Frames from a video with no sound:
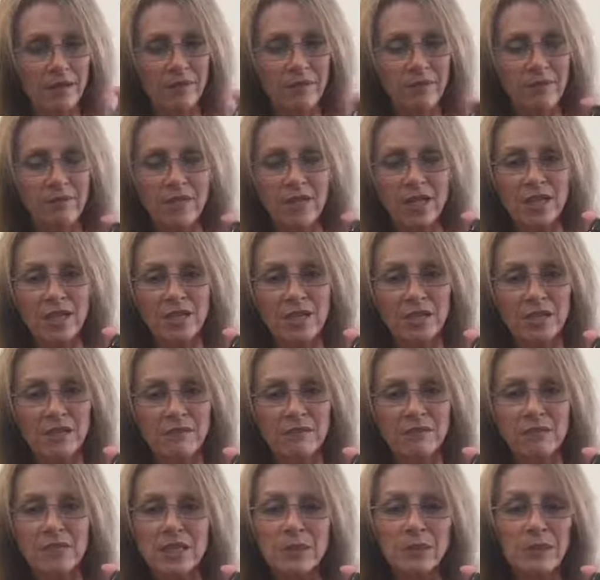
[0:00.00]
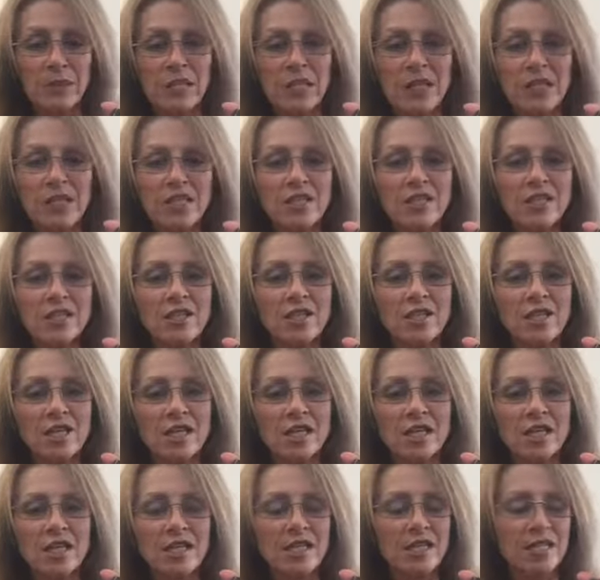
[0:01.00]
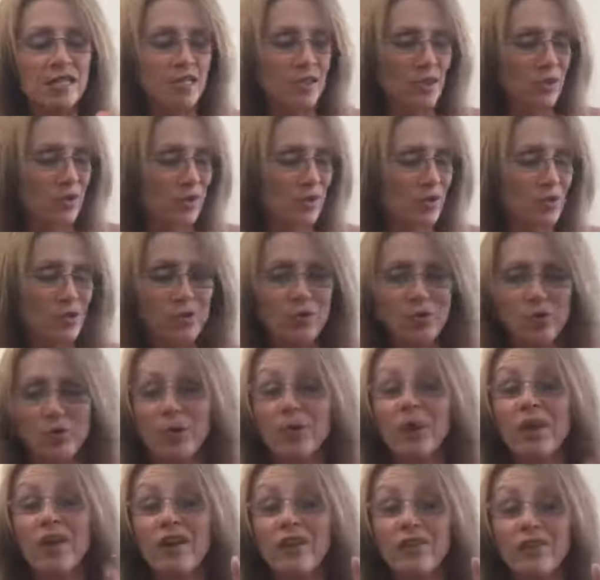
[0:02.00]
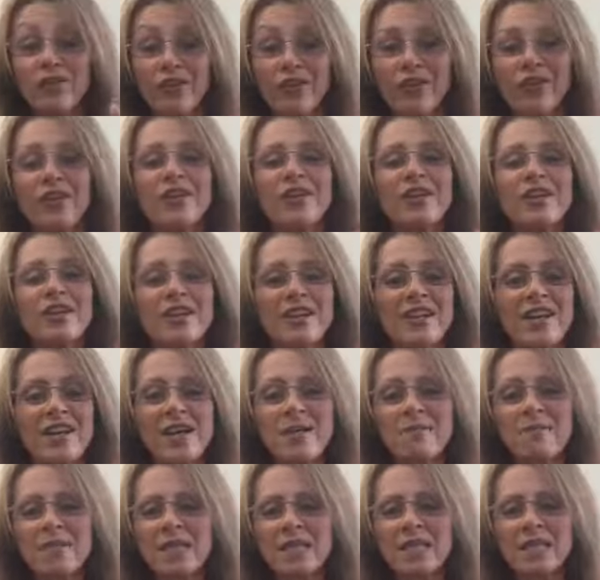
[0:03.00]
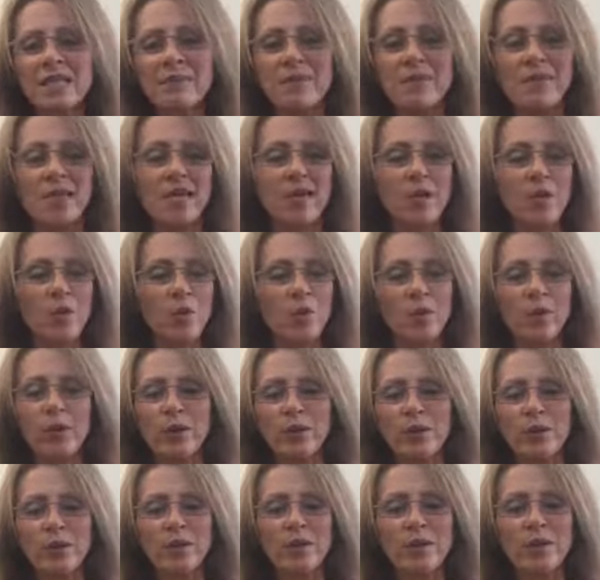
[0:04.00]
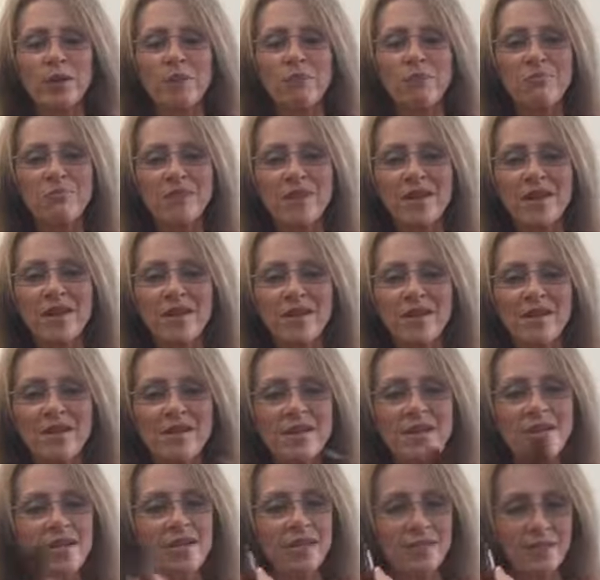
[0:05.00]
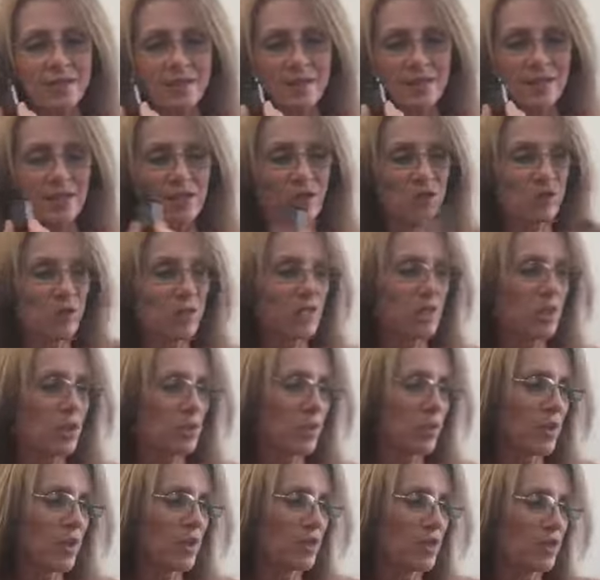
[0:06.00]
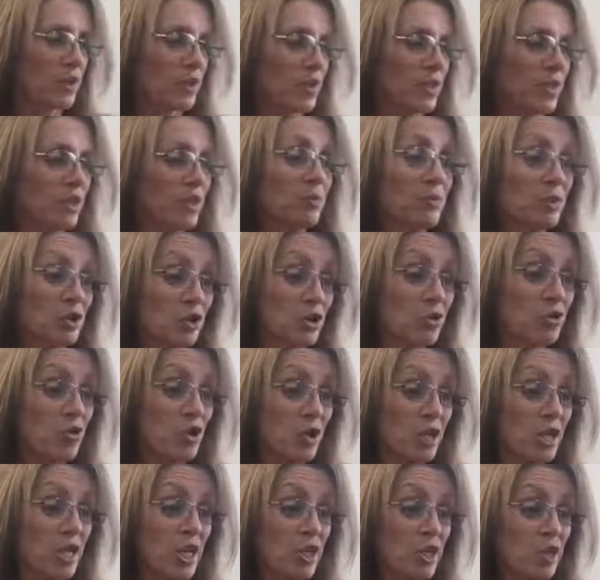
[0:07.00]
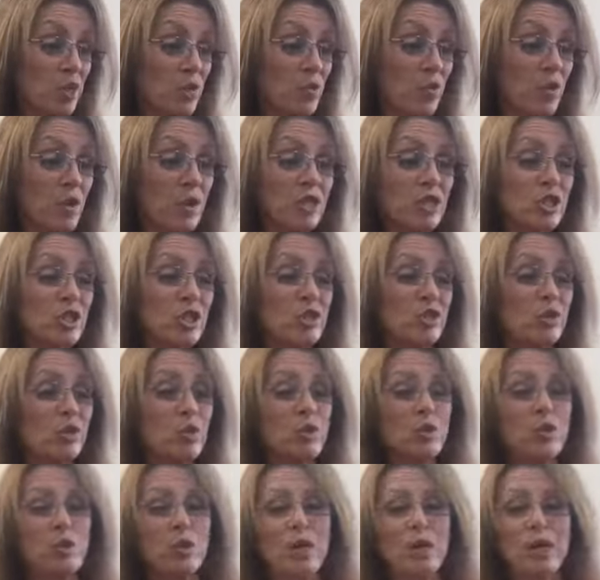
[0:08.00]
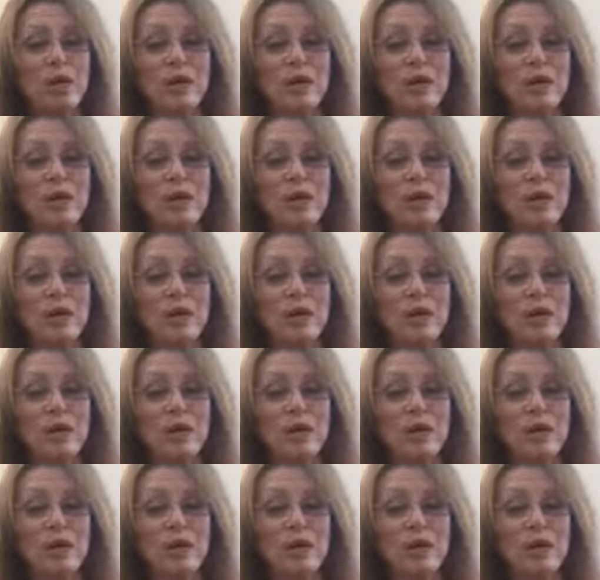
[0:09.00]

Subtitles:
Making spaghetti sauce or whatever. You can make some of that oil with the bread. You can use oregano in there, but you want to